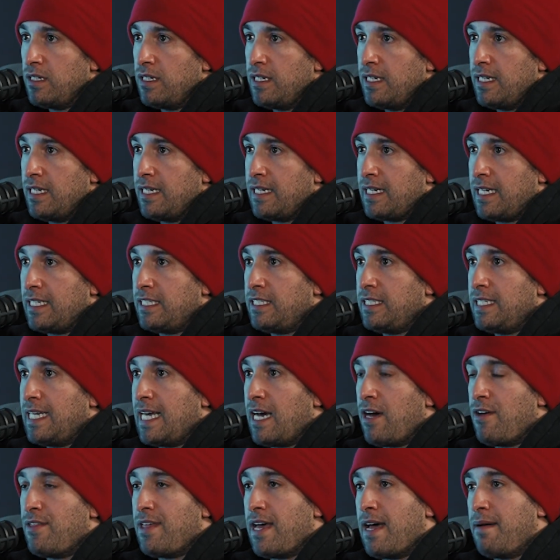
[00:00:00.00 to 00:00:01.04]
Yeah. And I see
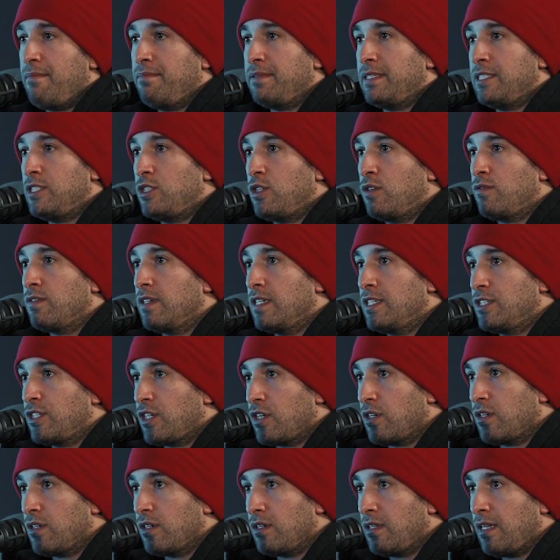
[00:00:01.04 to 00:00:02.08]
how that bleeds over into
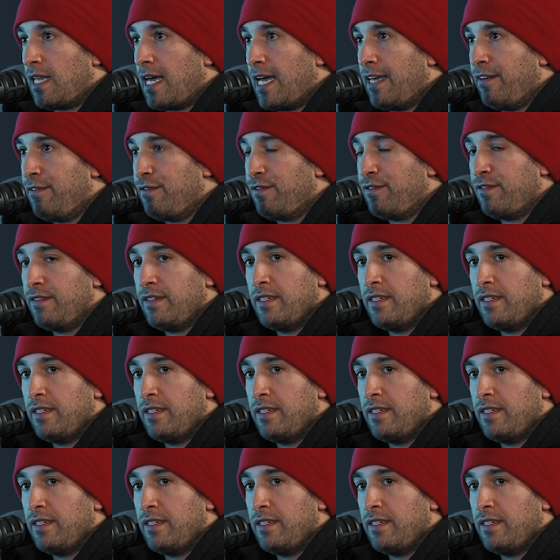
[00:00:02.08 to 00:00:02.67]
her life.